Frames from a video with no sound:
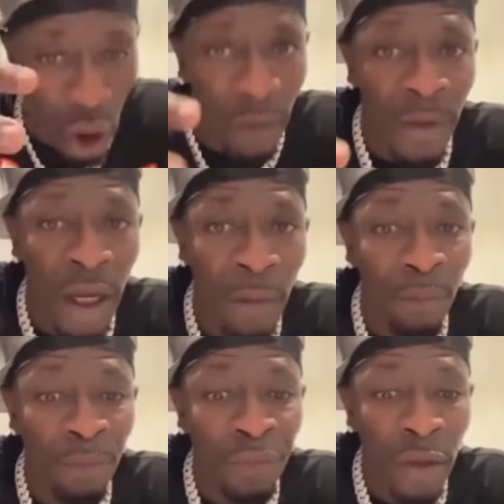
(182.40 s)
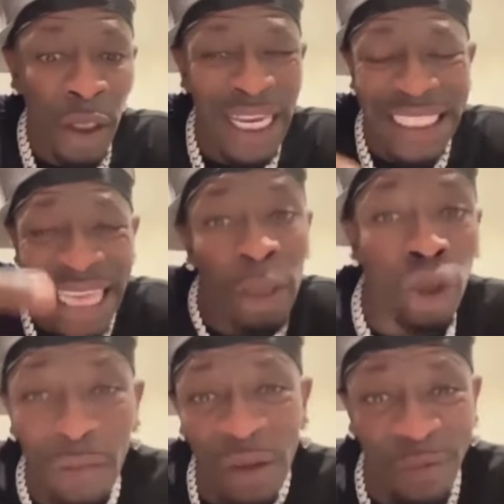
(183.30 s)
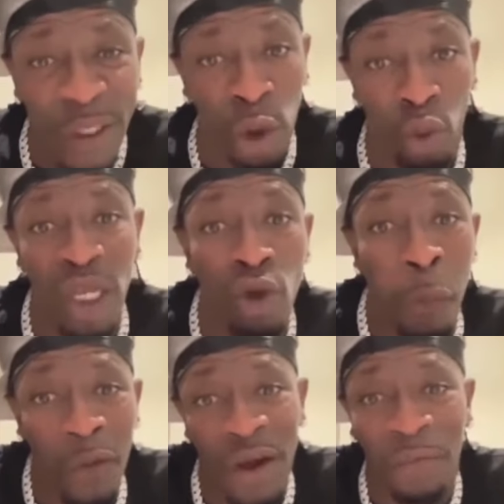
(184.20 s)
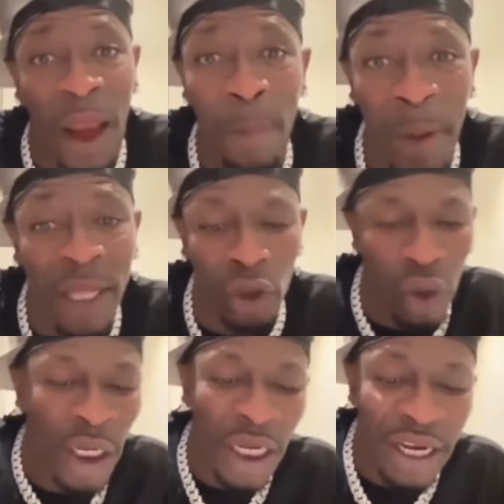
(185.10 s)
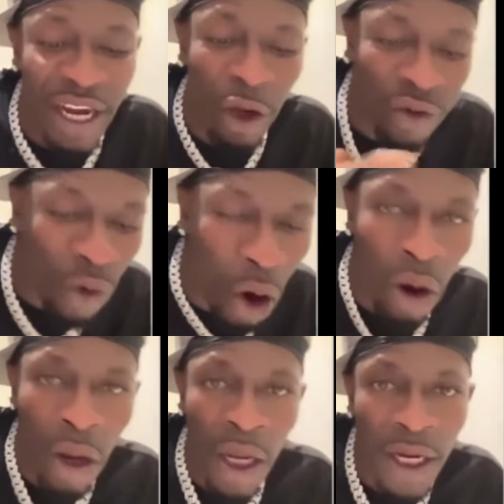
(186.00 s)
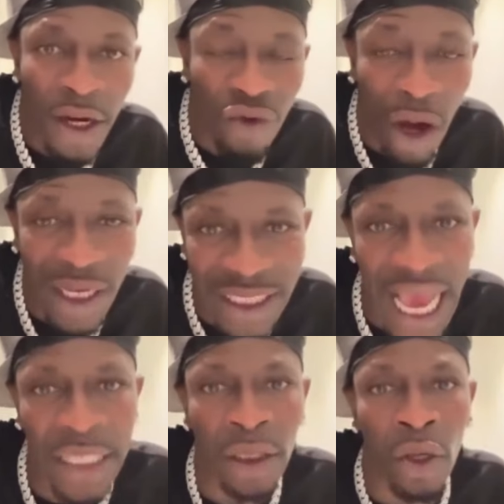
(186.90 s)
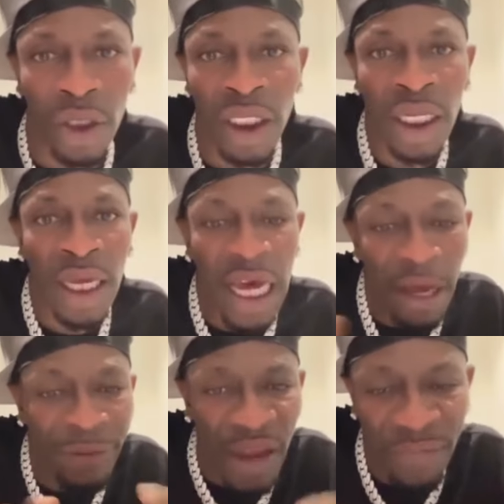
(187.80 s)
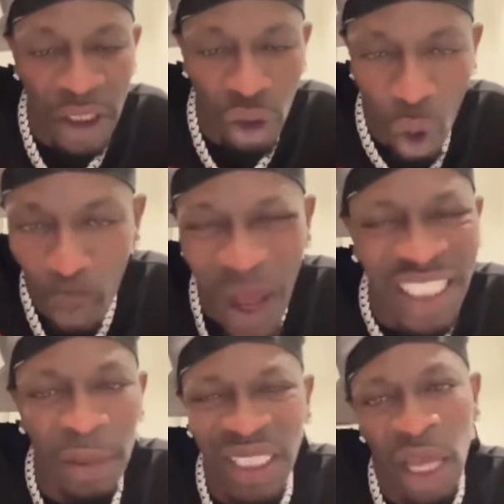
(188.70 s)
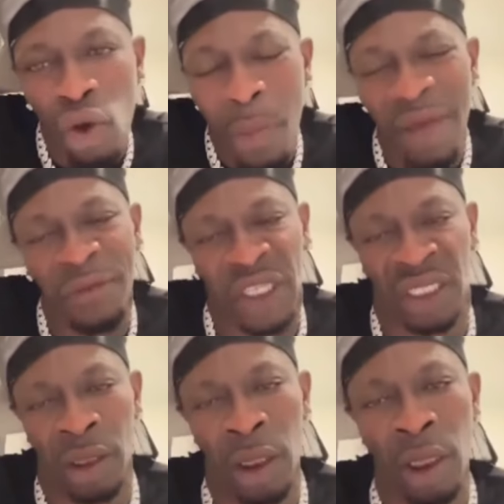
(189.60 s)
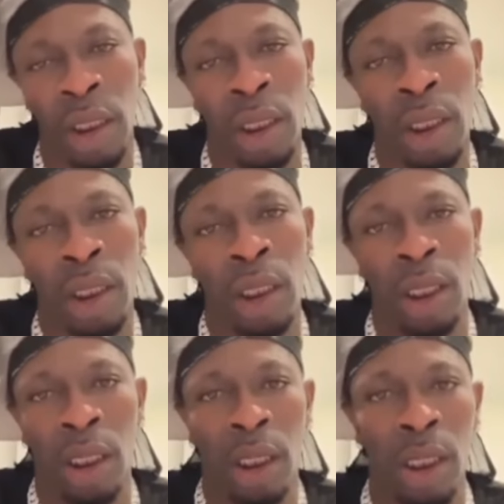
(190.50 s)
if they talk already, think of the size of the fish where you go put the frying pan. So, it did draw the size because after I finish, go price them and go buy fish.